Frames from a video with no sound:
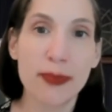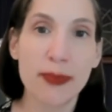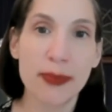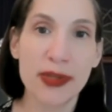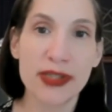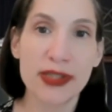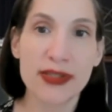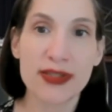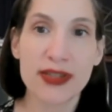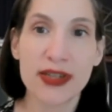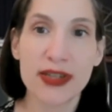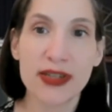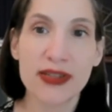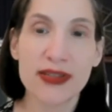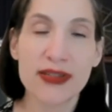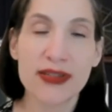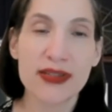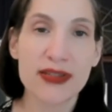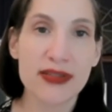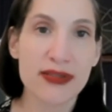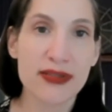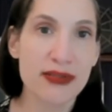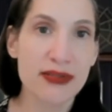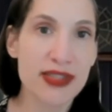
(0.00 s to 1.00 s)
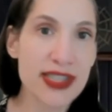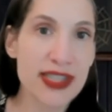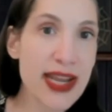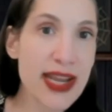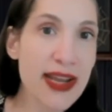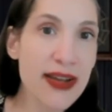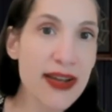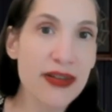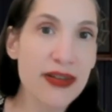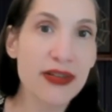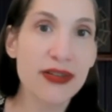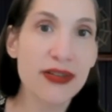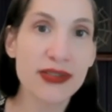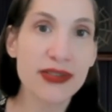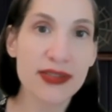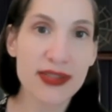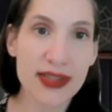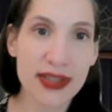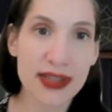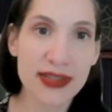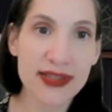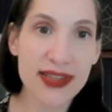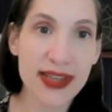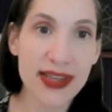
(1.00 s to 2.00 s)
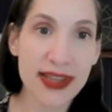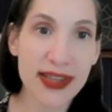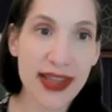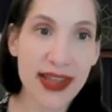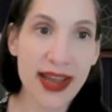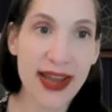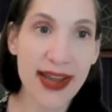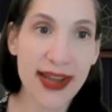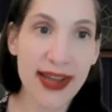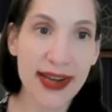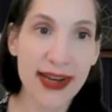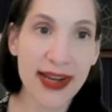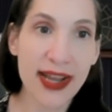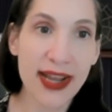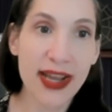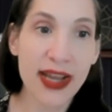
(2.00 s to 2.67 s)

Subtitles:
business, sales, things like that.